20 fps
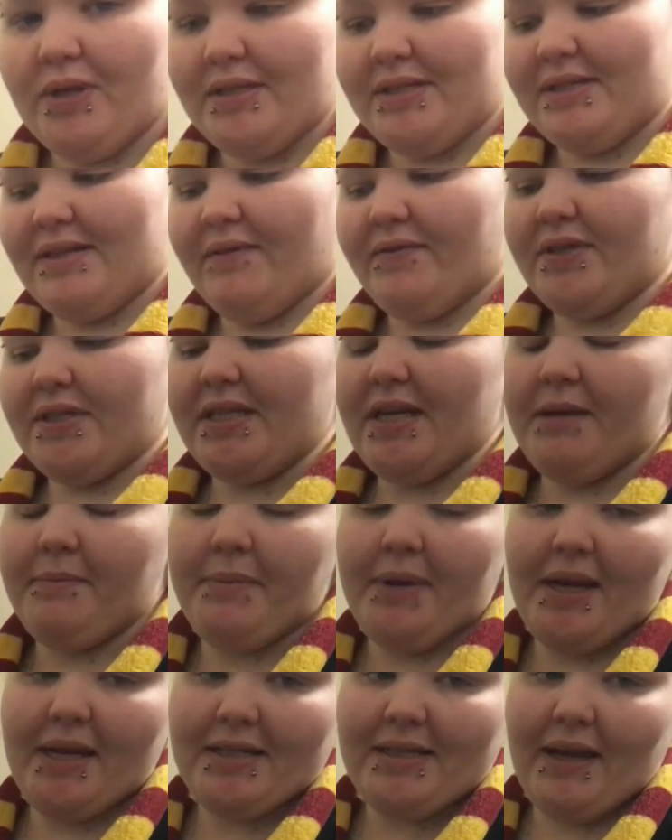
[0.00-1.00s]
there's
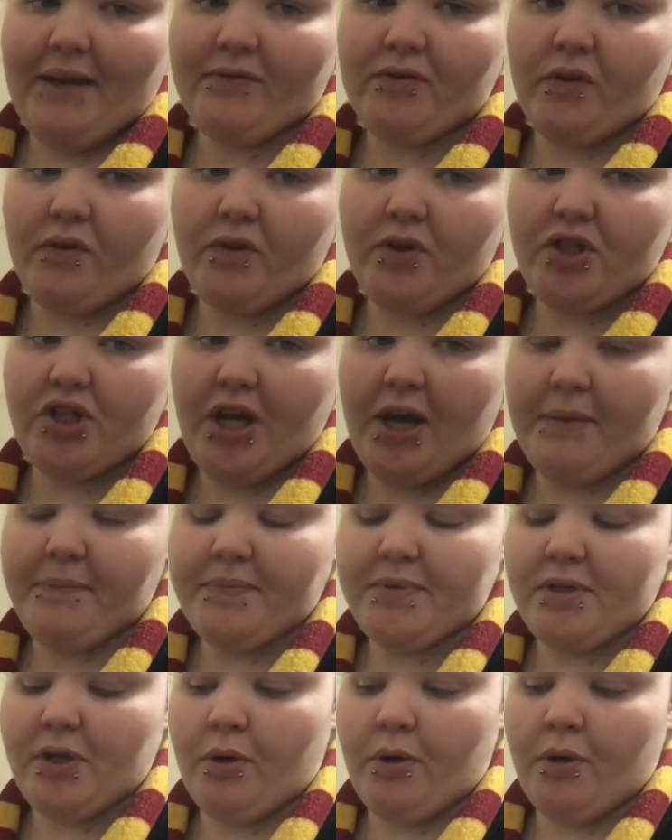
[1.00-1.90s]
17 minutes left on the chips.